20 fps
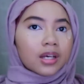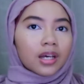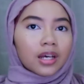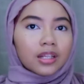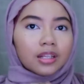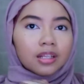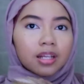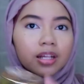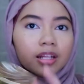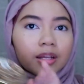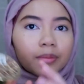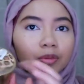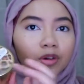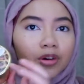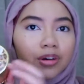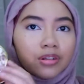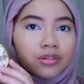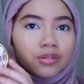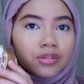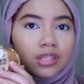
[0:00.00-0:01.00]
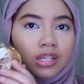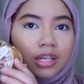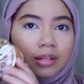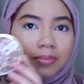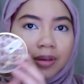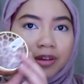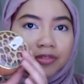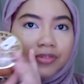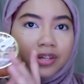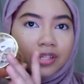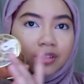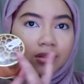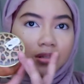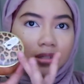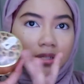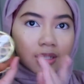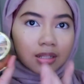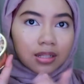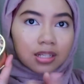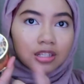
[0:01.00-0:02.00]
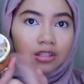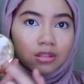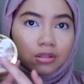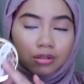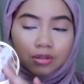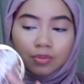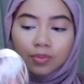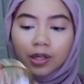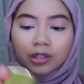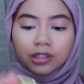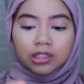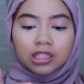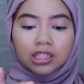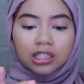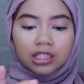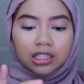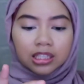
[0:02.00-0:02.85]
And then I'm going to set my face using this loose powder.